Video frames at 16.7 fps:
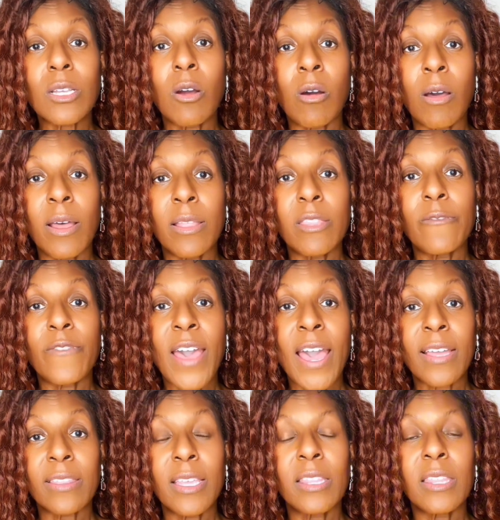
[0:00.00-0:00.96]
on the
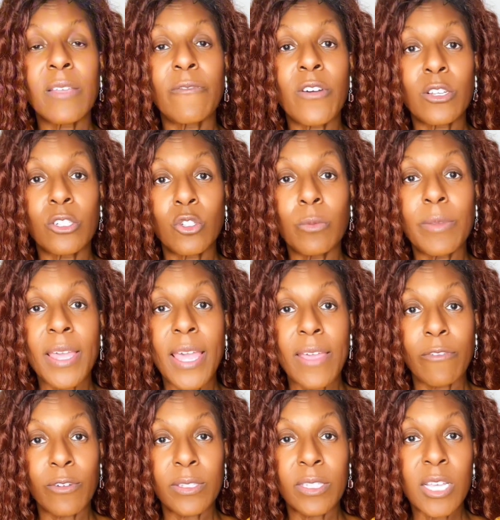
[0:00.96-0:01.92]
fact that the functional
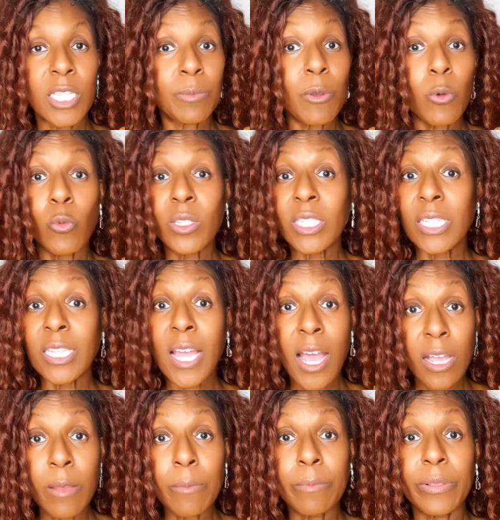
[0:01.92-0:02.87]
behavior assessment was
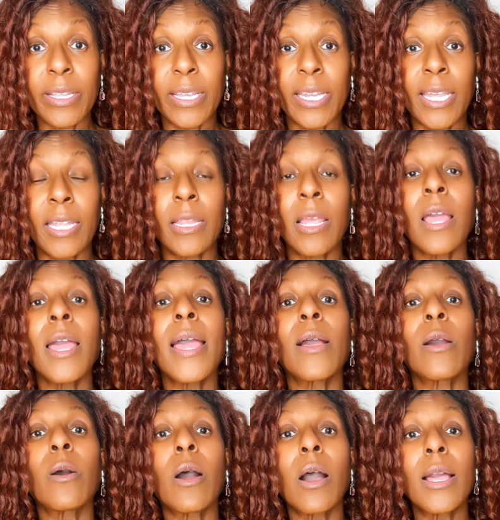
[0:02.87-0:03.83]
not completed
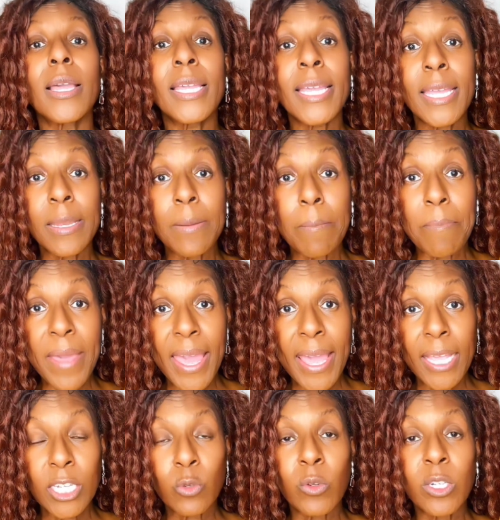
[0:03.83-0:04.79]
in
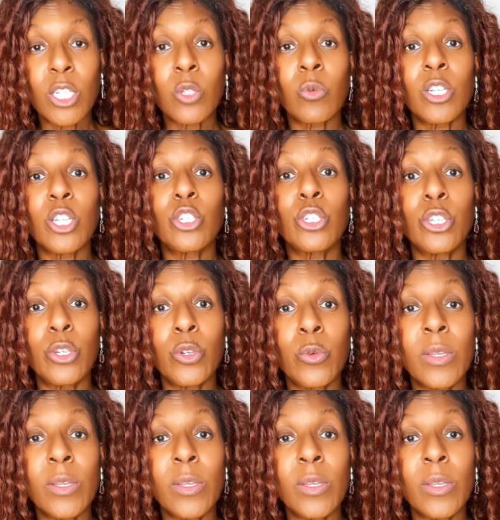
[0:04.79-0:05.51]
May 2022.